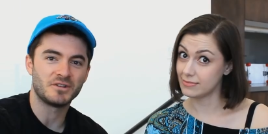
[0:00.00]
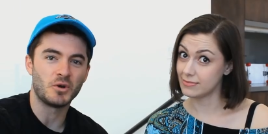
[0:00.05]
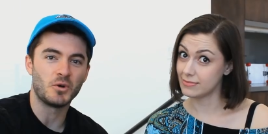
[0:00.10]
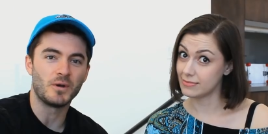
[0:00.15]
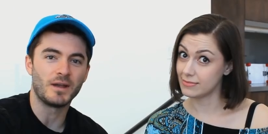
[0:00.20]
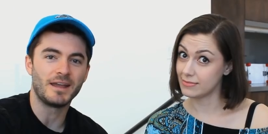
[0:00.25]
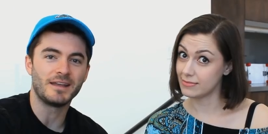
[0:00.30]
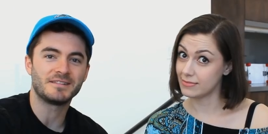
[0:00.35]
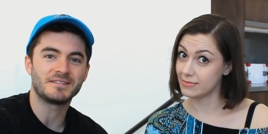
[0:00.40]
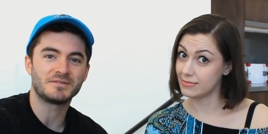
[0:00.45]

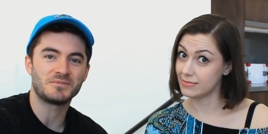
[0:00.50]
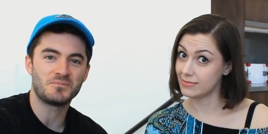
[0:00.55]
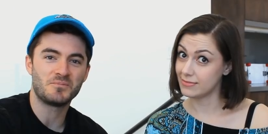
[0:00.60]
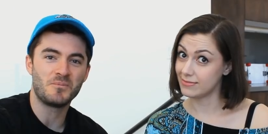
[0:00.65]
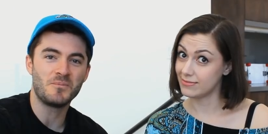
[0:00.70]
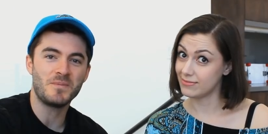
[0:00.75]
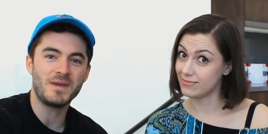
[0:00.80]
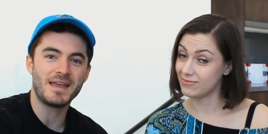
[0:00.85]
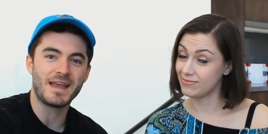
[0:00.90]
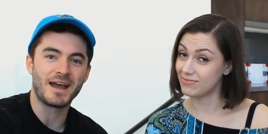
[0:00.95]
Speaker 1: So
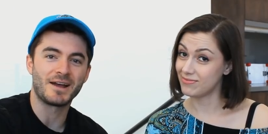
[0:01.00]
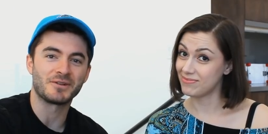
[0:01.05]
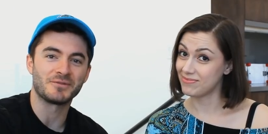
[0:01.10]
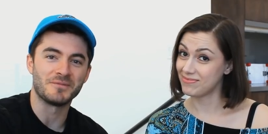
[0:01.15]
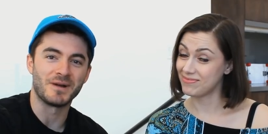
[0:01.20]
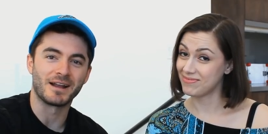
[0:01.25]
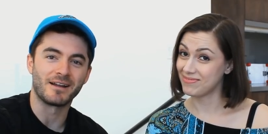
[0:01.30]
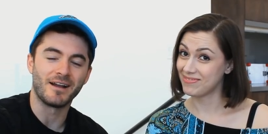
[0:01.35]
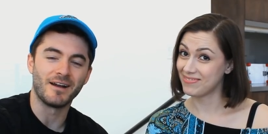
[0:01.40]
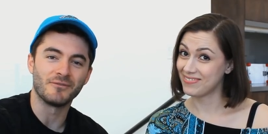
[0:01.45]
it's me
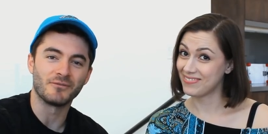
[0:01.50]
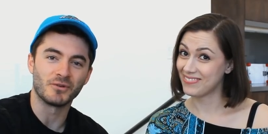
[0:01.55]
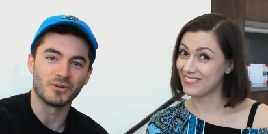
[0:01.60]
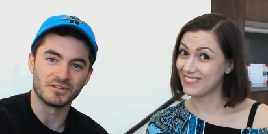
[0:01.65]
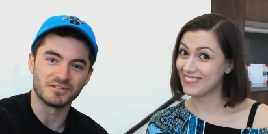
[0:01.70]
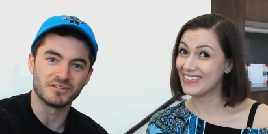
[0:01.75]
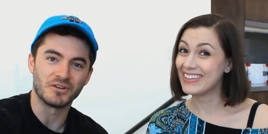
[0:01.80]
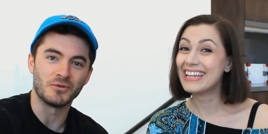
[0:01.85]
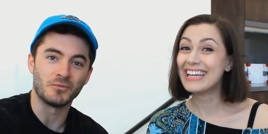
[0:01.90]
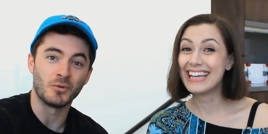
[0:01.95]
out of my
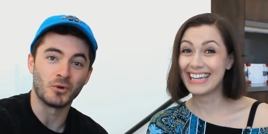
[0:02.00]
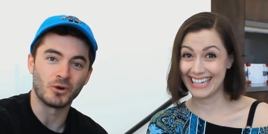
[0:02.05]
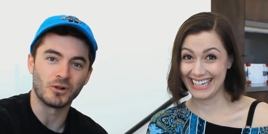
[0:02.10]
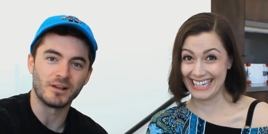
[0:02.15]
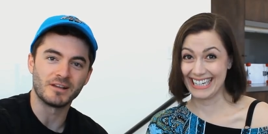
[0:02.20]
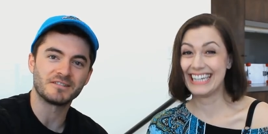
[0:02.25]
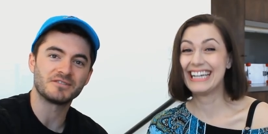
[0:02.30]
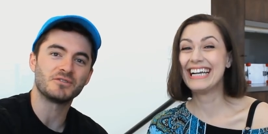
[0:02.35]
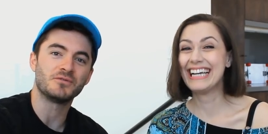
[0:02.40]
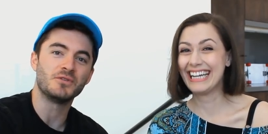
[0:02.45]
comfort zone,
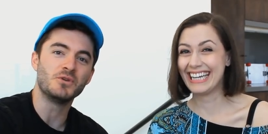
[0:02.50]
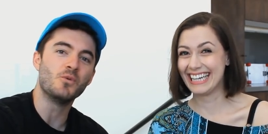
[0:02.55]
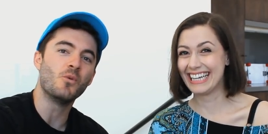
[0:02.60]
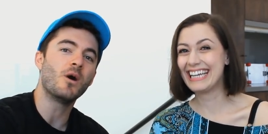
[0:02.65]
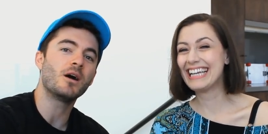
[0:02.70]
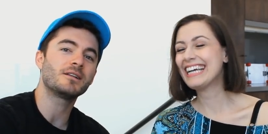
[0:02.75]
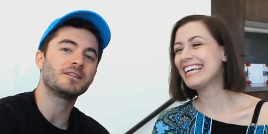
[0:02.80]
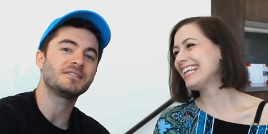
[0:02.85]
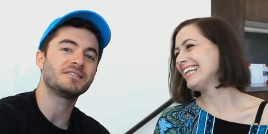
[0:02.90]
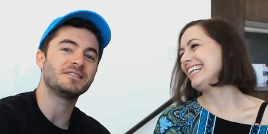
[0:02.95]
more or less. So if
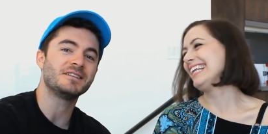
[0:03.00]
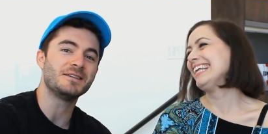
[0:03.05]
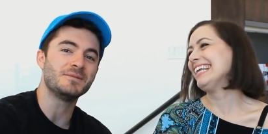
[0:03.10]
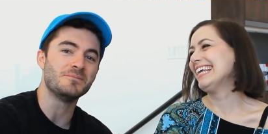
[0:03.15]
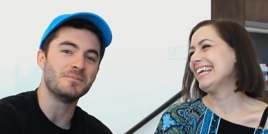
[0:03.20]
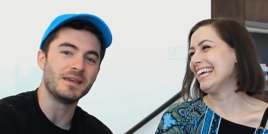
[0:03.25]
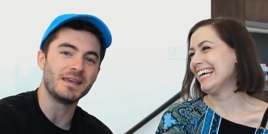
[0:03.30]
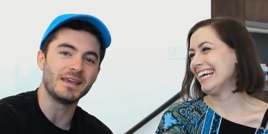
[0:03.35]
you want to see